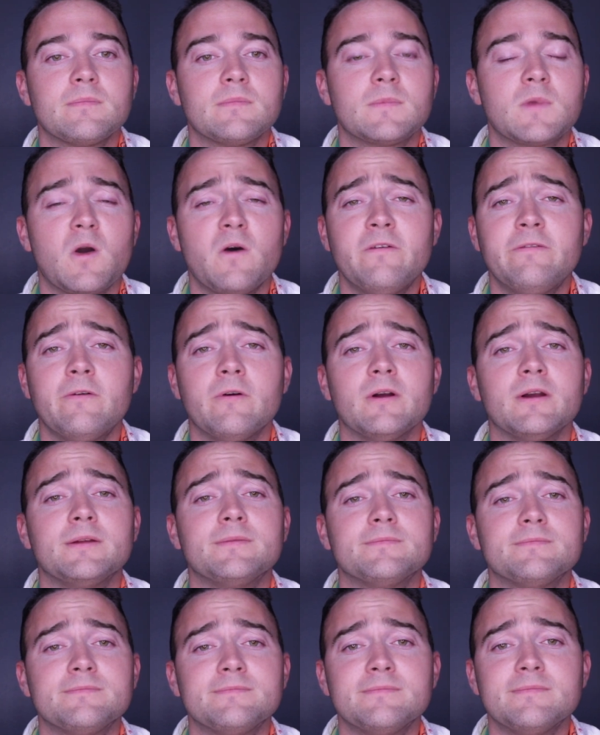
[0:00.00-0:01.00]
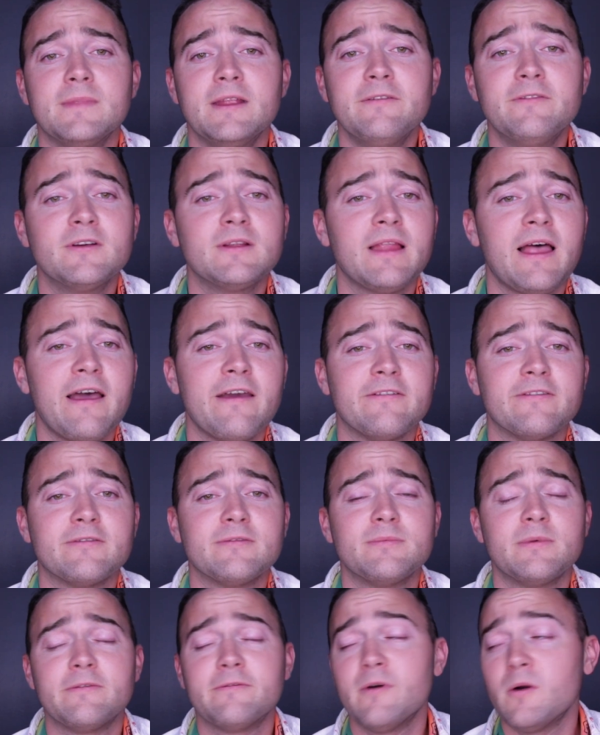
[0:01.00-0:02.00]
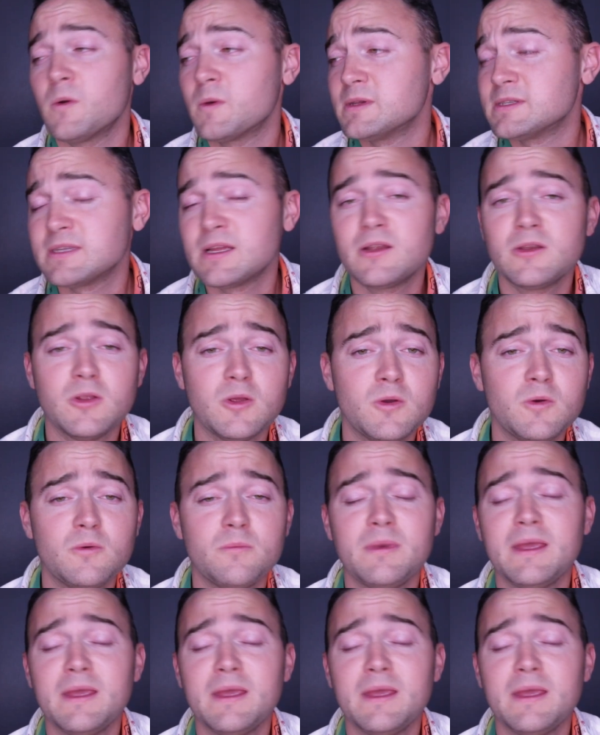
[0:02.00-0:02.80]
go for it. Live your life, but focus on you.